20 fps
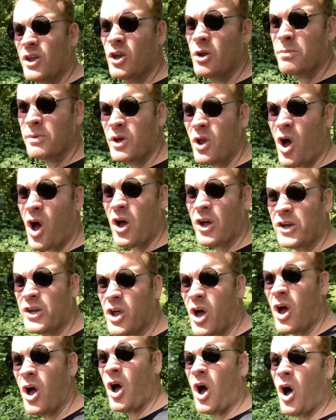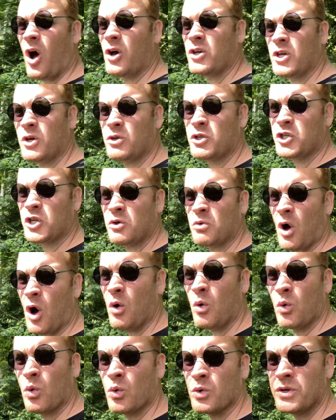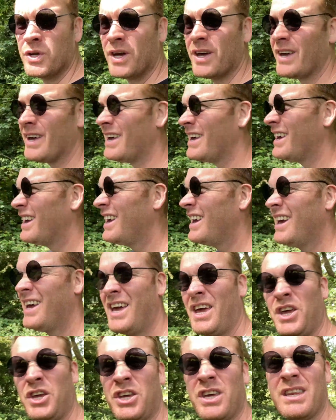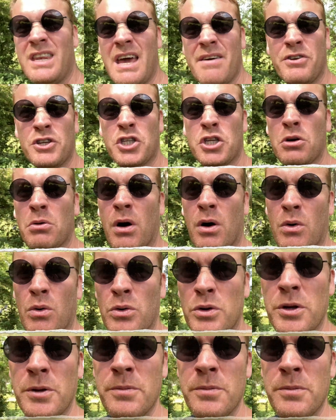Number 9, are you too old? You're never too old.